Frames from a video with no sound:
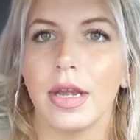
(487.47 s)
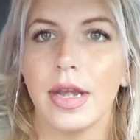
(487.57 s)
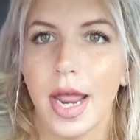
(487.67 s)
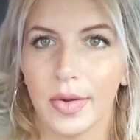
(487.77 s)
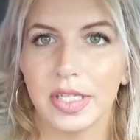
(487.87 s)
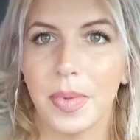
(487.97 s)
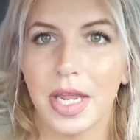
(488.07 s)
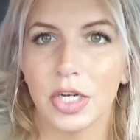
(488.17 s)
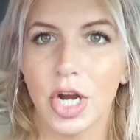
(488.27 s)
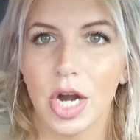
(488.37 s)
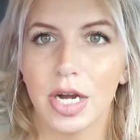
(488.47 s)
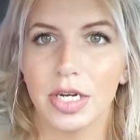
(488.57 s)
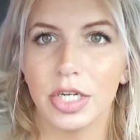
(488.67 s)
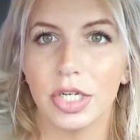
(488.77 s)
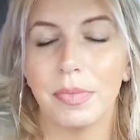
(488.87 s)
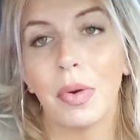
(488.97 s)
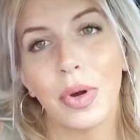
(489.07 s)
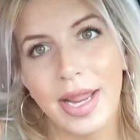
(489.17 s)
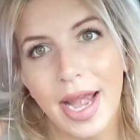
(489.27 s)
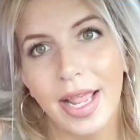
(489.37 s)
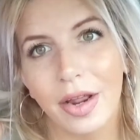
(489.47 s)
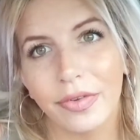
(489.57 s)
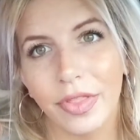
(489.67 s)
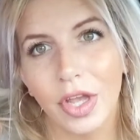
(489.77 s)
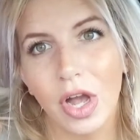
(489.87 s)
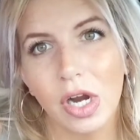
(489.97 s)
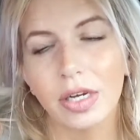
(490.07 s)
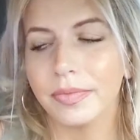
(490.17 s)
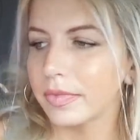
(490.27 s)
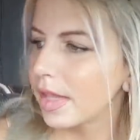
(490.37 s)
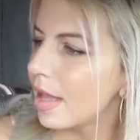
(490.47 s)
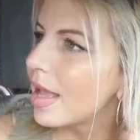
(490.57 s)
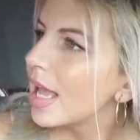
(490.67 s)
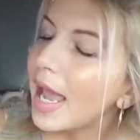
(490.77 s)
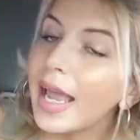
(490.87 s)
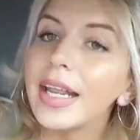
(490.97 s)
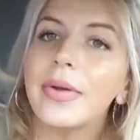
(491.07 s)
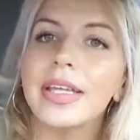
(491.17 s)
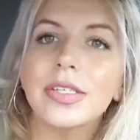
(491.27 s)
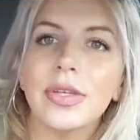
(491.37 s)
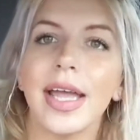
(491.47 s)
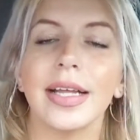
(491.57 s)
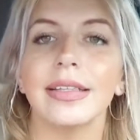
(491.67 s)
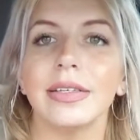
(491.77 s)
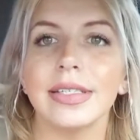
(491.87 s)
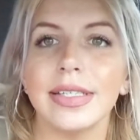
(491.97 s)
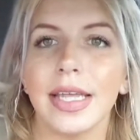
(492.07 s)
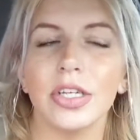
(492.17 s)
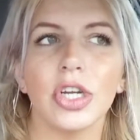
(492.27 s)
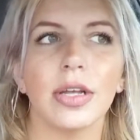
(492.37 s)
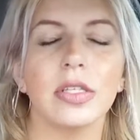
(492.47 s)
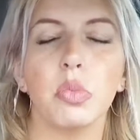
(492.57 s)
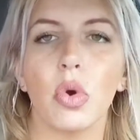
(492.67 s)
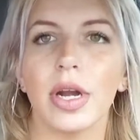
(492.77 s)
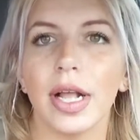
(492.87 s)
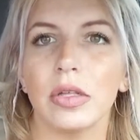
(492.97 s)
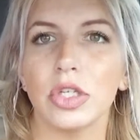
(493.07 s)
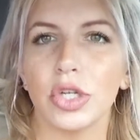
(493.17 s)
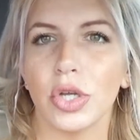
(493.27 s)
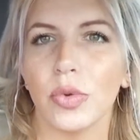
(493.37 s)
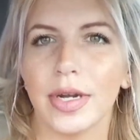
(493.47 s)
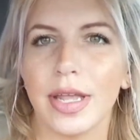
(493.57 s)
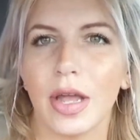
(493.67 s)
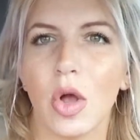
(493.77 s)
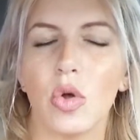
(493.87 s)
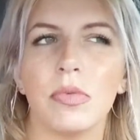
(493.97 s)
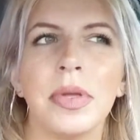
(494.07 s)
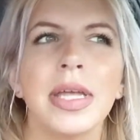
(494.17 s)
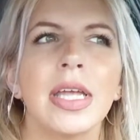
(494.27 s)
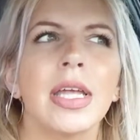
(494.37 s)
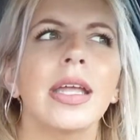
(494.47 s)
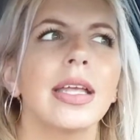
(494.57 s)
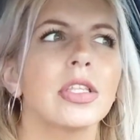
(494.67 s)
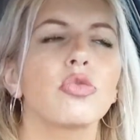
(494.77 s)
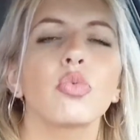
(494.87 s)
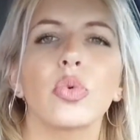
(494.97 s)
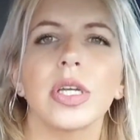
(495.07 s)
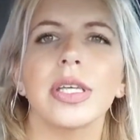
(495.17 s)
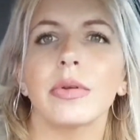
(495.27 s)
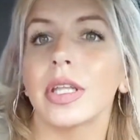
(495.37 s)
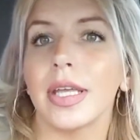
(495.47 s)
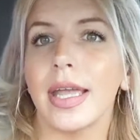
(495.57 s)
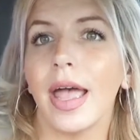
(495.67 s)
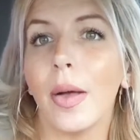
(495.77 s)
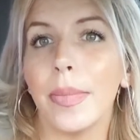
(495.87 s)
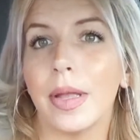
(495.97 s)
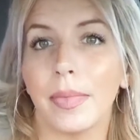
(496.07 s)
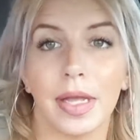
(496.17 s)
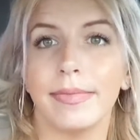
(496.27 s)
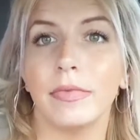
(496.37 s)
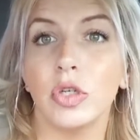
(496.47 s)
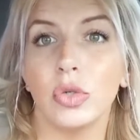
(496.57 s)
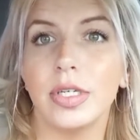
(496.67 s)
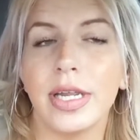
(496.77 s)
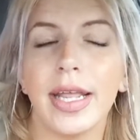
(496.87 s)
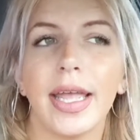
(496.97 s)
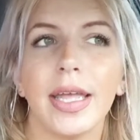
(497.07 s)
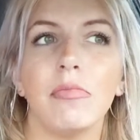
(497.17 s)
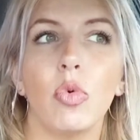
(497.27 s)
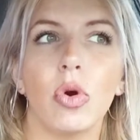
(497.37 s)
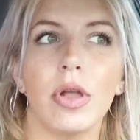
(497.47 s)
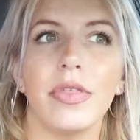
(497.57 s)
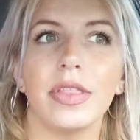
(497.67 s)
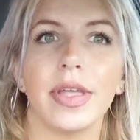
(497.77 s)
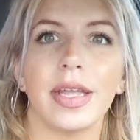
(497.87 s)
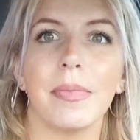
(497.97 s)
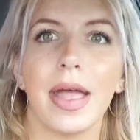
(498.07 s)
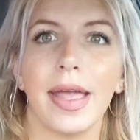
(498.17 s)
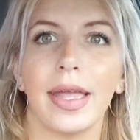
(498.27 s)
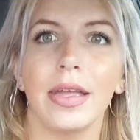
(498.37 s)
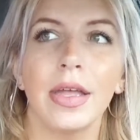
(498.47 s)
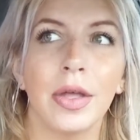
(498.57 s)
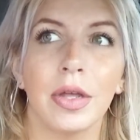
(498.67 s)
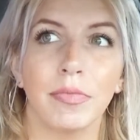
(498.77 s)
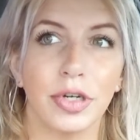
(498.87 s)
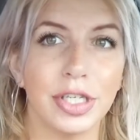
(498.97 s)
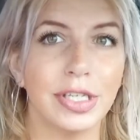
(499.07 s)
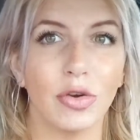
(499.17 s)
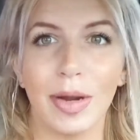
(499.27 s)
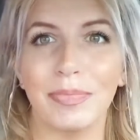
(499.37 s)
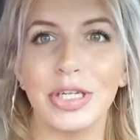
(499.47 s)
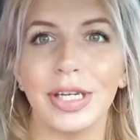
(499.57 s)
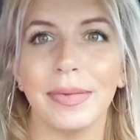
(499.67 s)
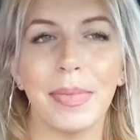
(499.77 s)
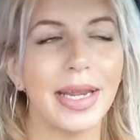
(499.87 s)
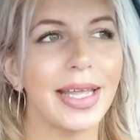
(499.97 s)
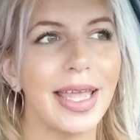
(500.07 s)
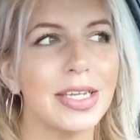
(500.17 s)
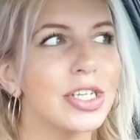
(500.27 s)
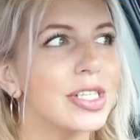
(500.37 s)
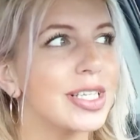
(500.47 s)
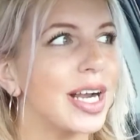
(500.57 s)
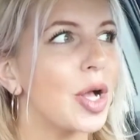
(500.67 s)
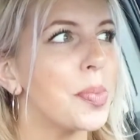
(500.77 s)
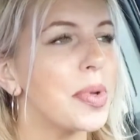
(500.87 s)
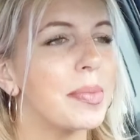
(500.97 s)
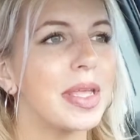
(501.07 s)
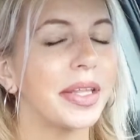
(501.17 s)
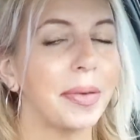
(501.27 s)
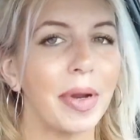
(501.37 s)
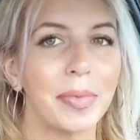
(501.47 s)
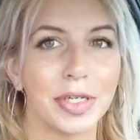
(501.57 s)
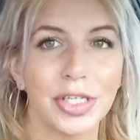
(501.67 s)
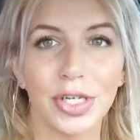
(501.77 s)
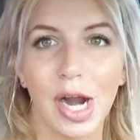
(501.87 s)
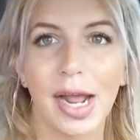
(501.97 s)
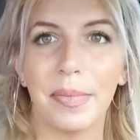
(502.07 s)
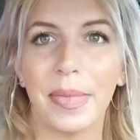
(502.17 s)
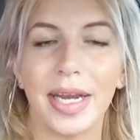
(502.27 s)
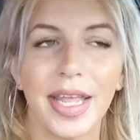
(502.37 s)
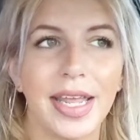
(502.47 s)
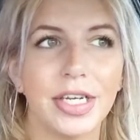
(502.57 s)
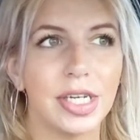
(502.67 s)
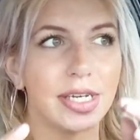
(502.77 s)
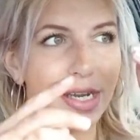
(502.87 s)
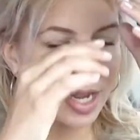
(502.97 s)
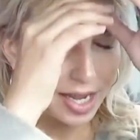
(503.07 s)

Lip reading: Now it's being charged, but we're getting out of the car. Anyway, so yeah, the St. John's Wort, I will show you when I get home. It's really, really helping my mood today, more than like my prescription medications are helping me. Like my prescribed medication